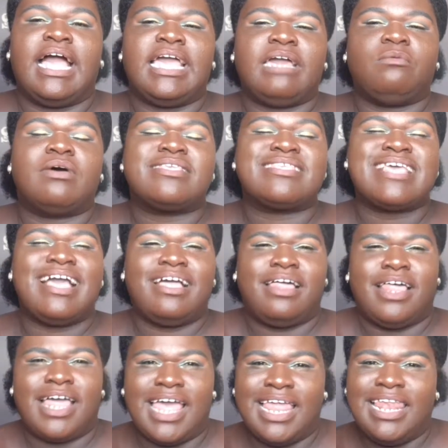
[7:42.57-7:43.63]
it was
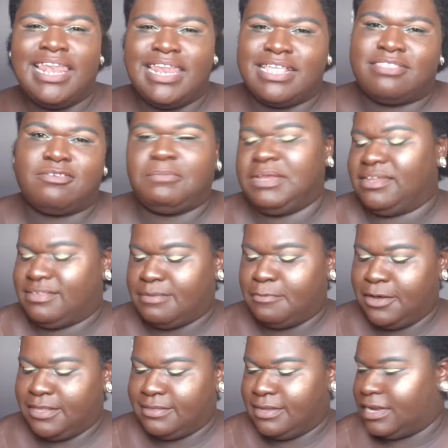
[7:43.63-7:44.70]
a little bit
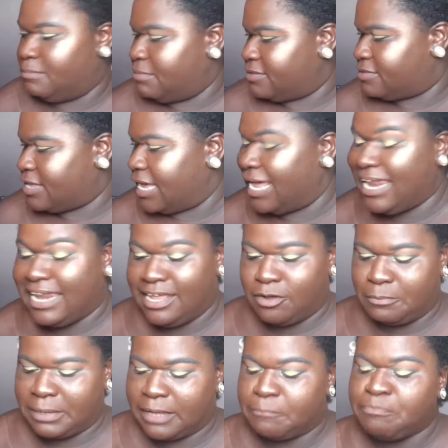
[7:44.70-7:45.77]
disappointing, I must say, a
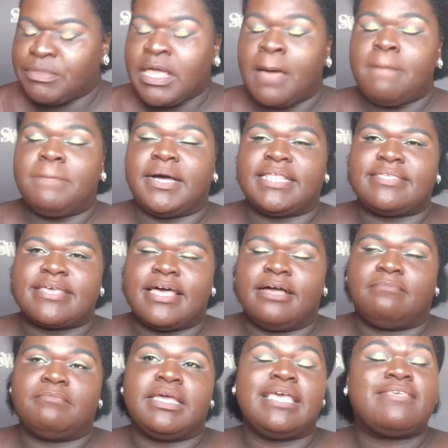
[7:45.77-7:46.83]
little bit. But
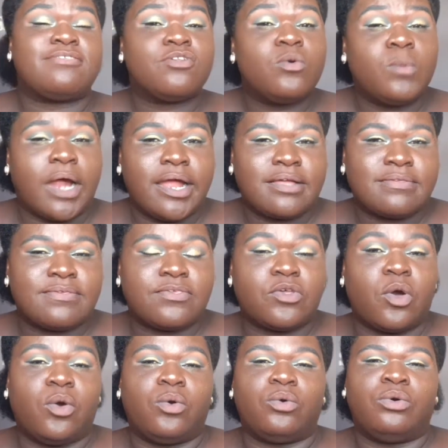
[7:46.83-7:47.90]
it still works,
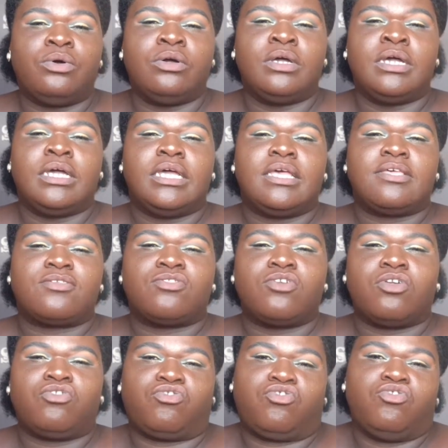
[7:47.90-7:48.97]
so it's
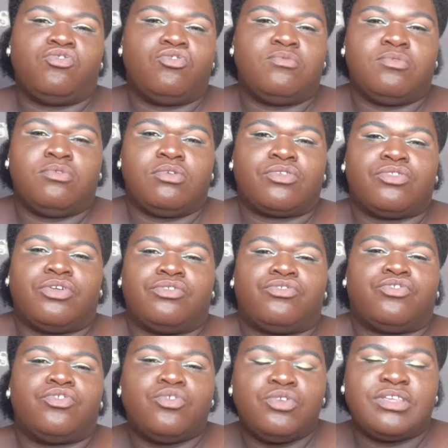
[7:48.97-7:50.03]
not too
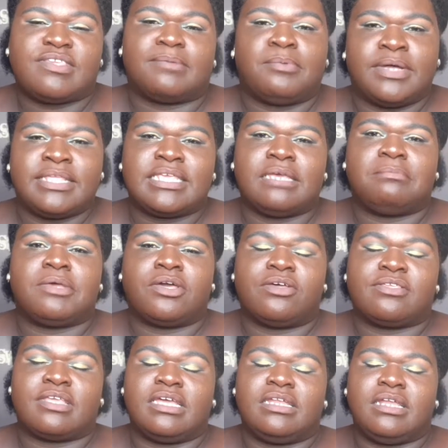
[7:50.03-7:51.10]
disappointing,
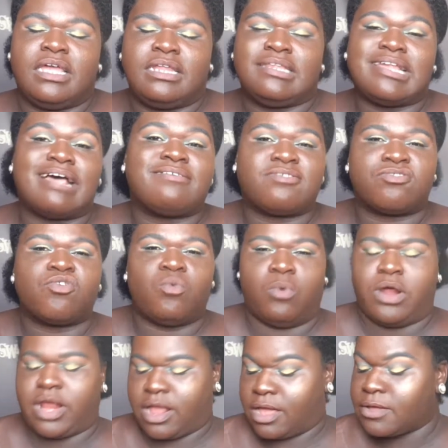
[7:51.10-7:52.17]
because it does still
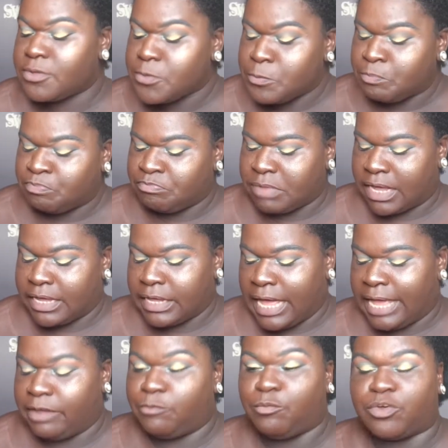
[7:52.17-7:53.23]
work. But
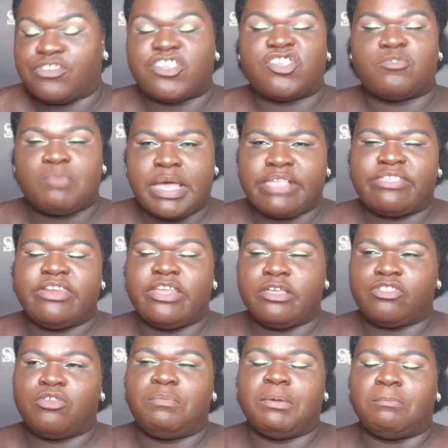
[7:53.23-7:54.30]
I was expecting
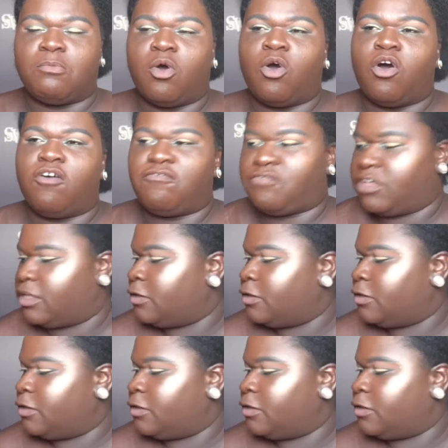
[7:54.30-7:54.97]
it to be more of